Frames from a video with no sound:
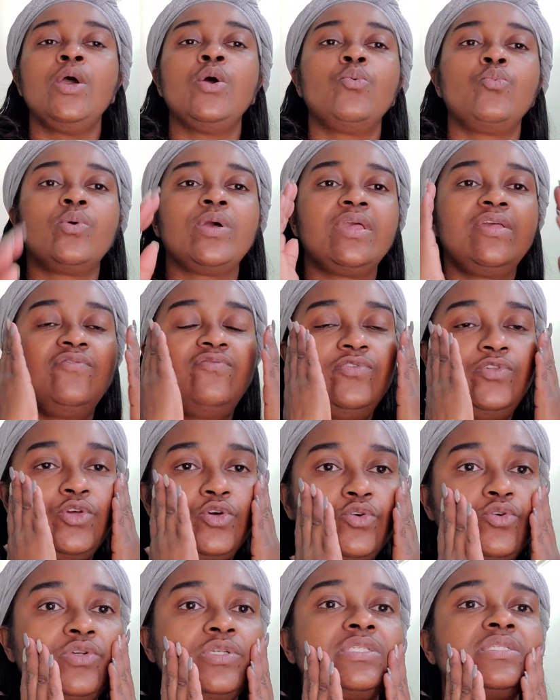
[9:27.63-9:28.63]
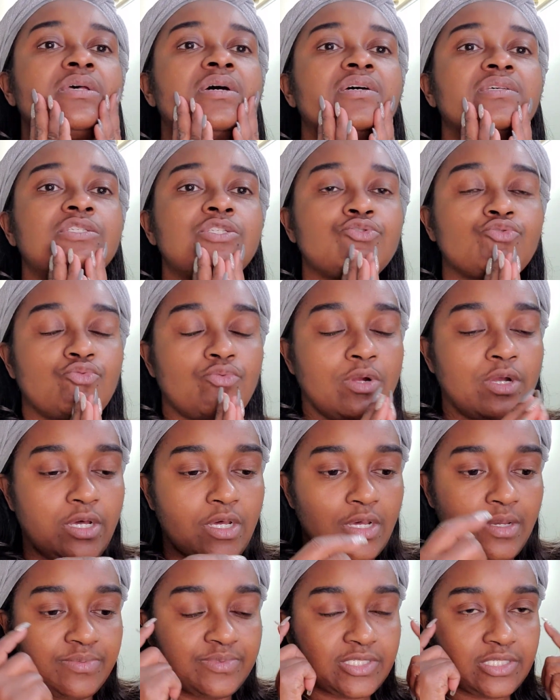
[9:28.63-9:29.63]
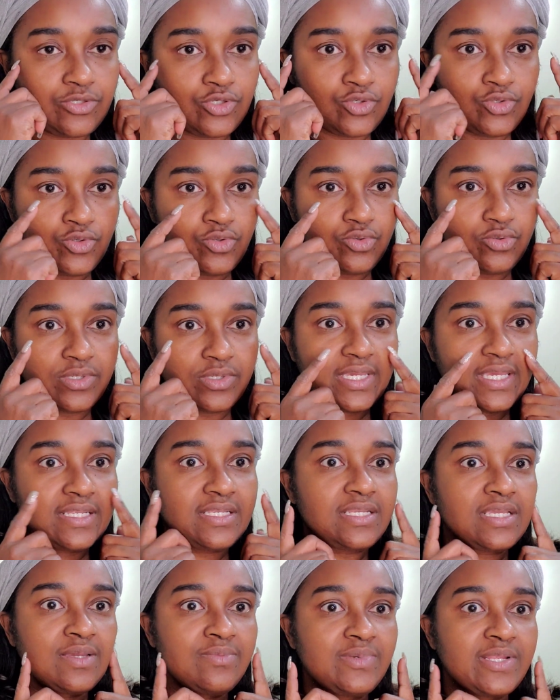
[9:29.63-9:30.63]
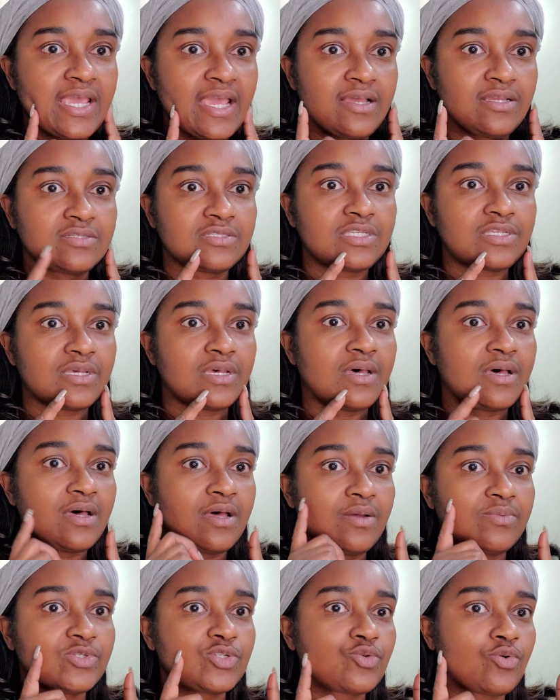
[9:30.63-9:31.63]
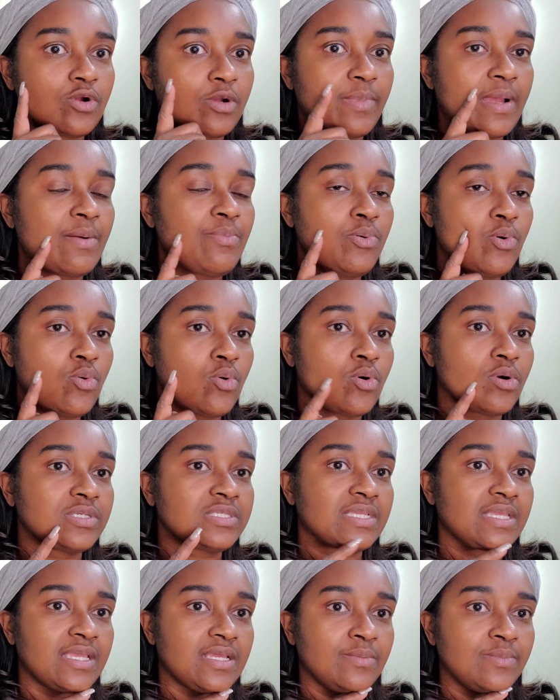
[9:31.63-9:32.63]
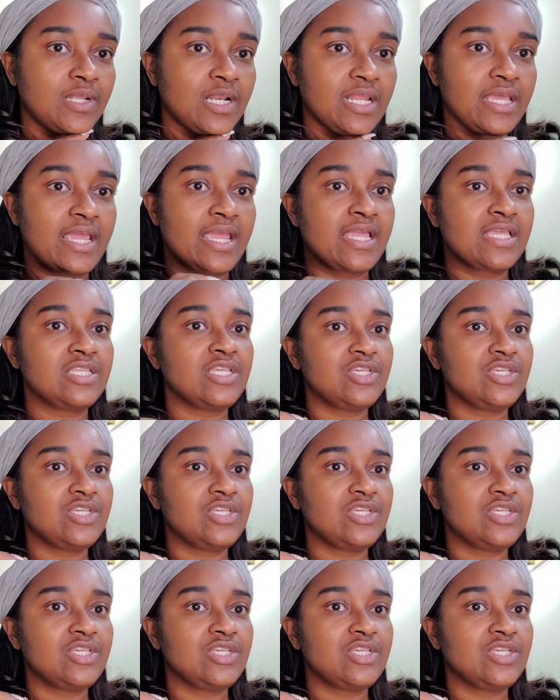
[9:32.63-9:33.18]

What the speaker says: We used a scrub to get deep down to scrub our pores and get them clean.